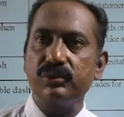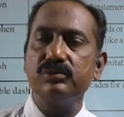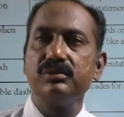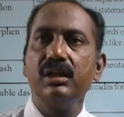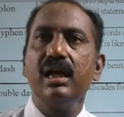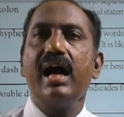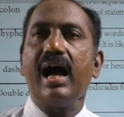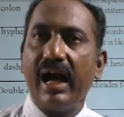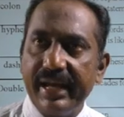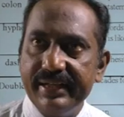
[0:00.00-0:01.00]
to
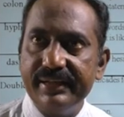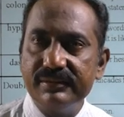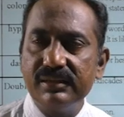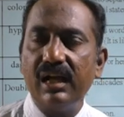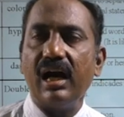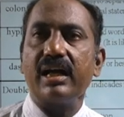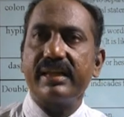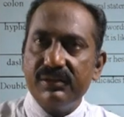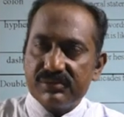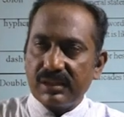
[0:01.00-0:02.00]
hide or
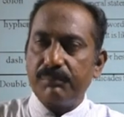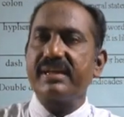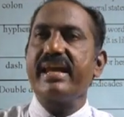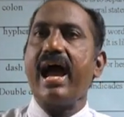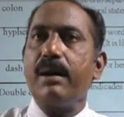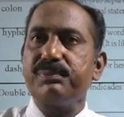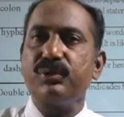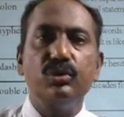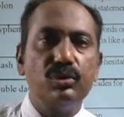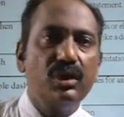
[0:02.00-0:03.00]
give some gap
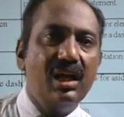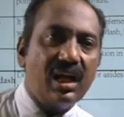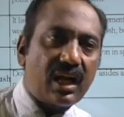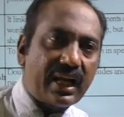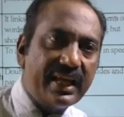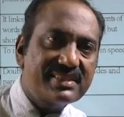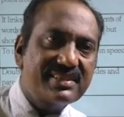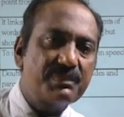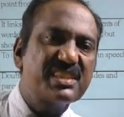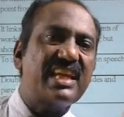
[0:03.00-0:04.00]
to raise
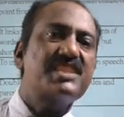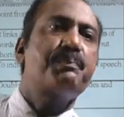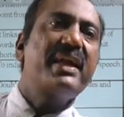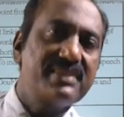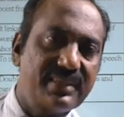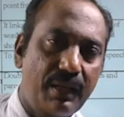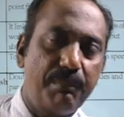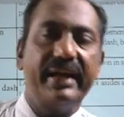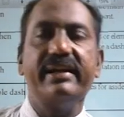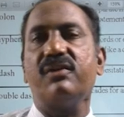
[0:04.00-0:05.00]
some suspense in the
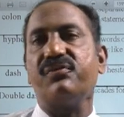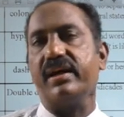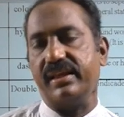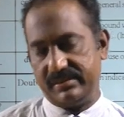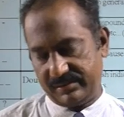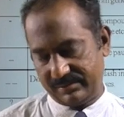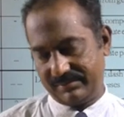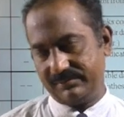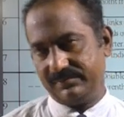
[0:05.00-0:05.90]
mind of audience.